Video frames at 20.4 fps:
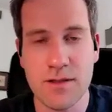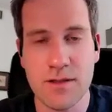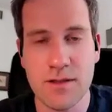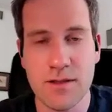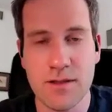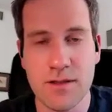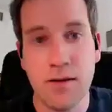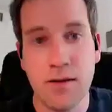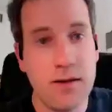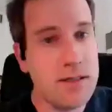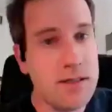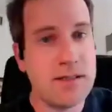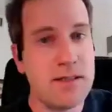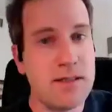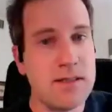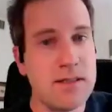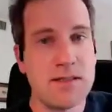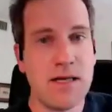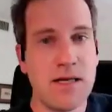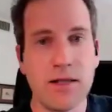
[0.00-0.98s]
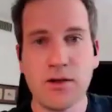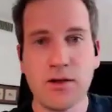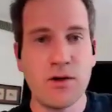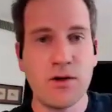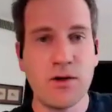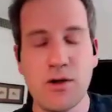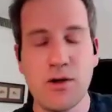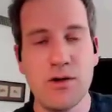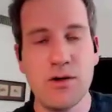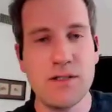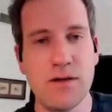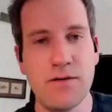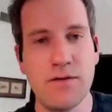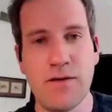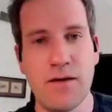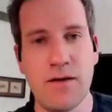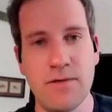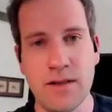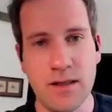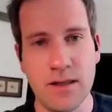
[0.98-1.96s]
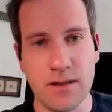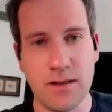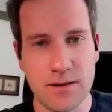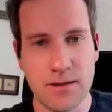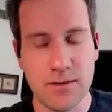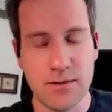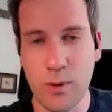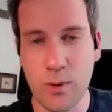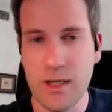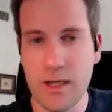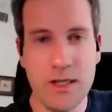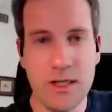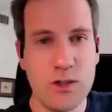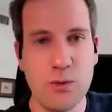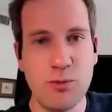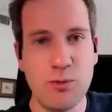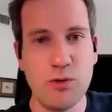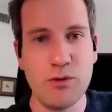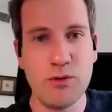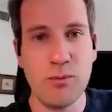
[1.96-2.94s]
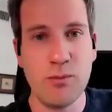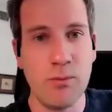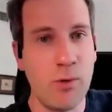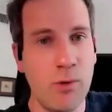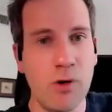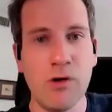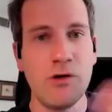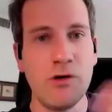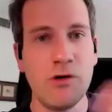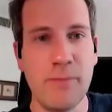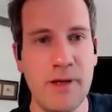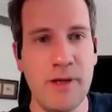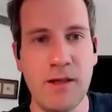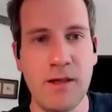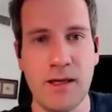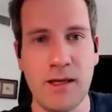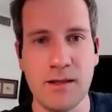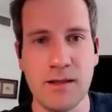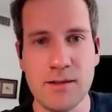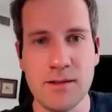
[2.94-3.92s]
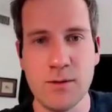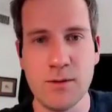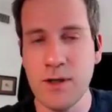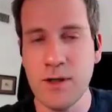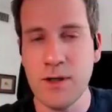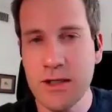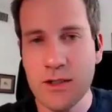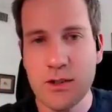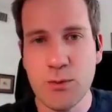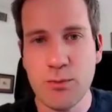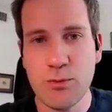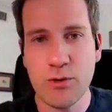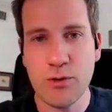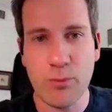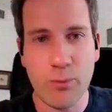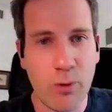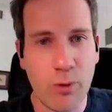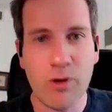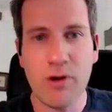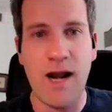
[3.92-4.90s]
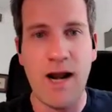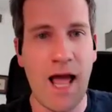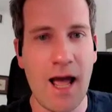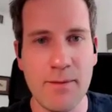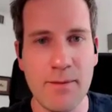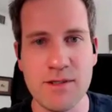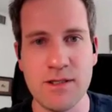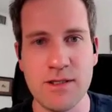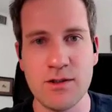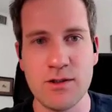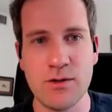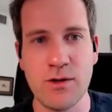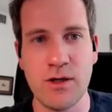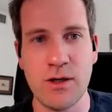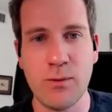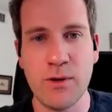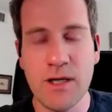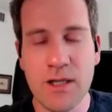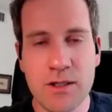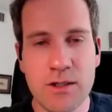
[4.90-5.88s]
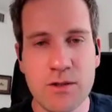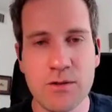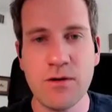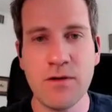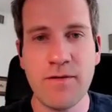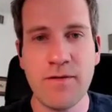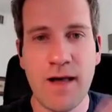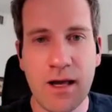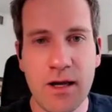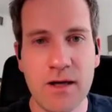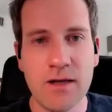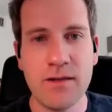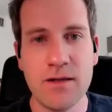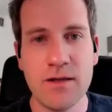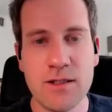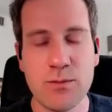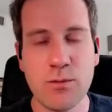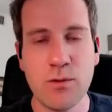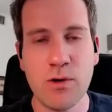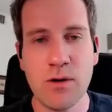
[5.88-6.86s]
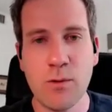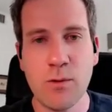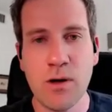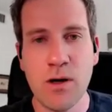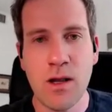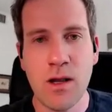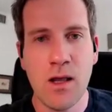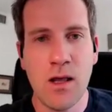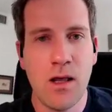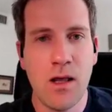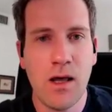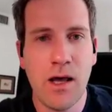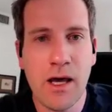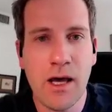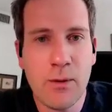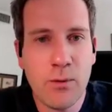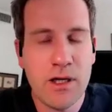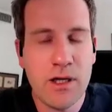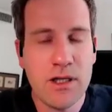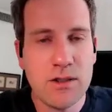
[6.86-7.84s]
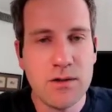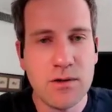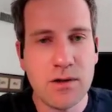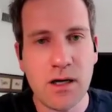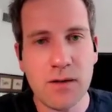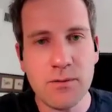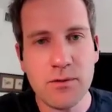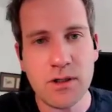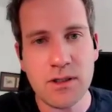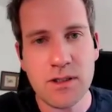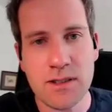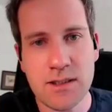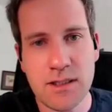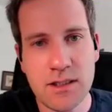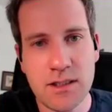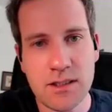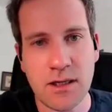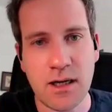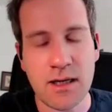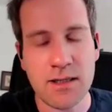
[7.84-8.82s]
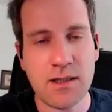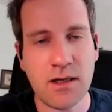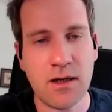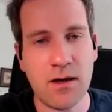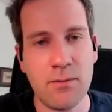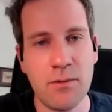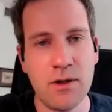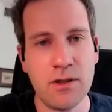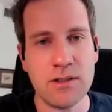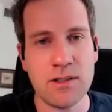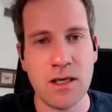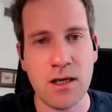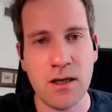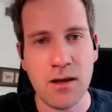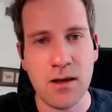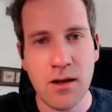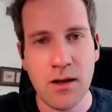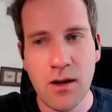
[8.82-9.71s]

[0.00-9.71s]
saying this is not conclusive evidence. We need to put more millions. We need to put more labs into it. We need to evaluate this more and more. And we need to come to a decision as a community.